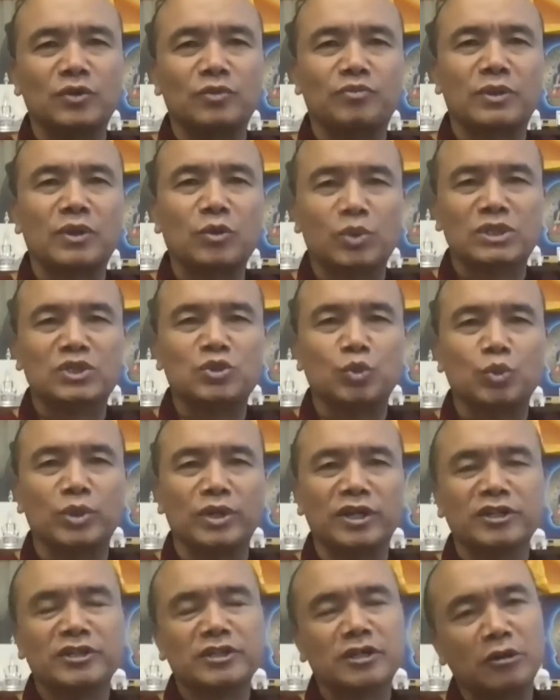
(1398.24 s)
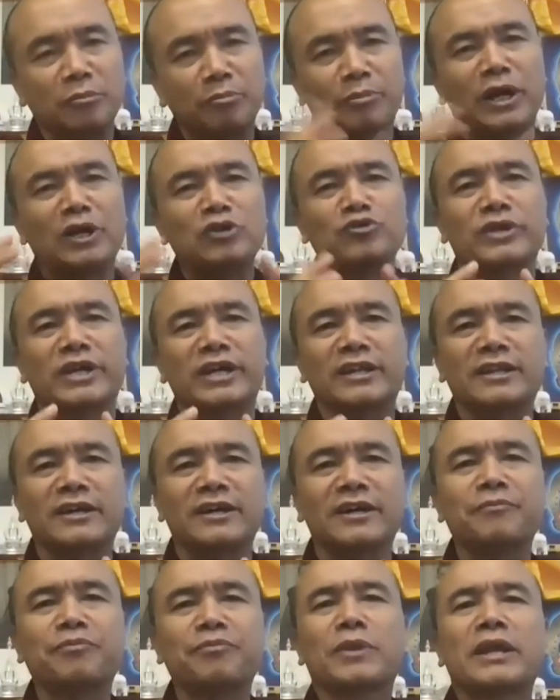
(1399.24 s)
Western world, combined
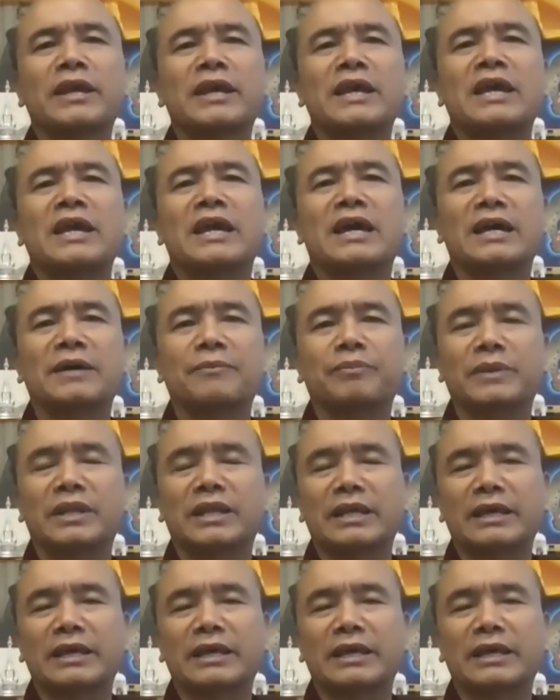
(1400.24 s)
together, has